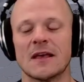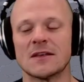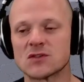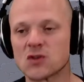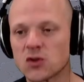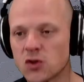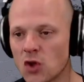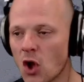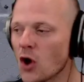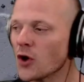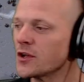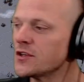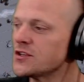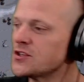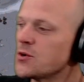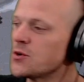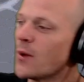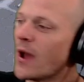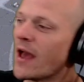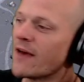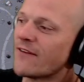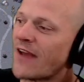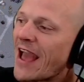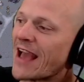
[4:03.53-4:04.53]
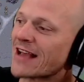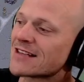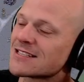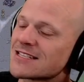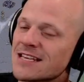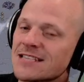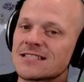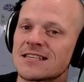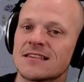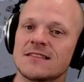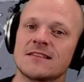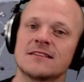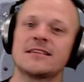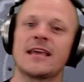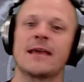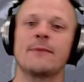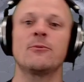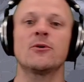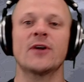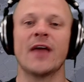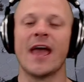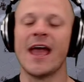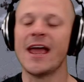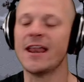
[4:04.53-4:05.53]
As long as you have access to the
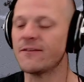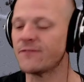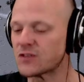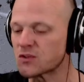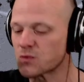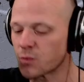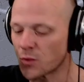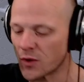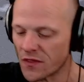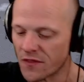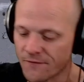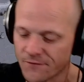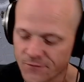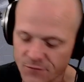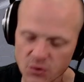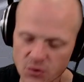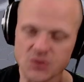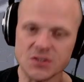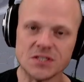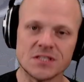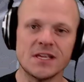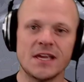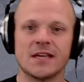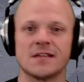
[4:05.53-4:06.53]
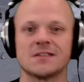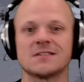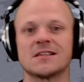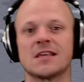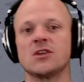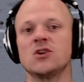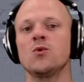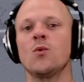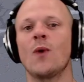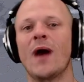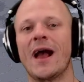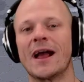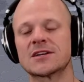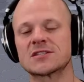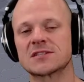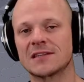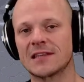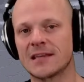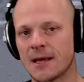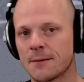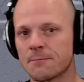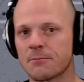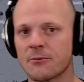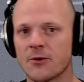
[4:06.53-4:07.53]
table cat, if it's one of the first things that you
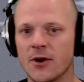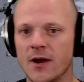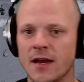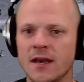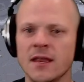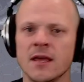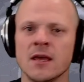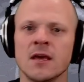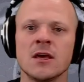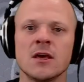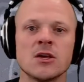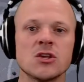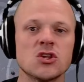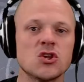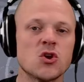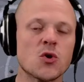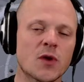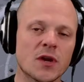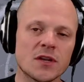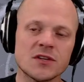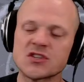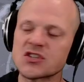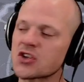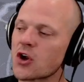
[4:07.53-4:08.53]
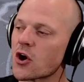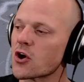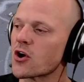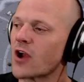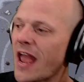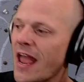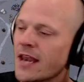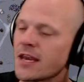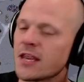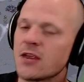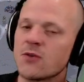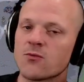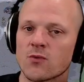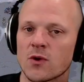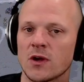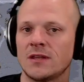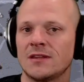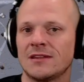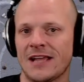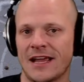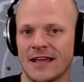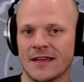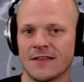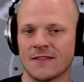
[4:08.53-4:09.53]
actually upgrade, you can start any run
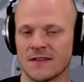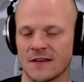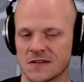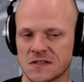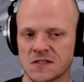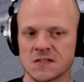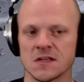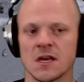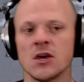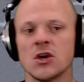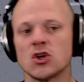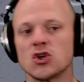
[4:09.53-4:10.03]
like this.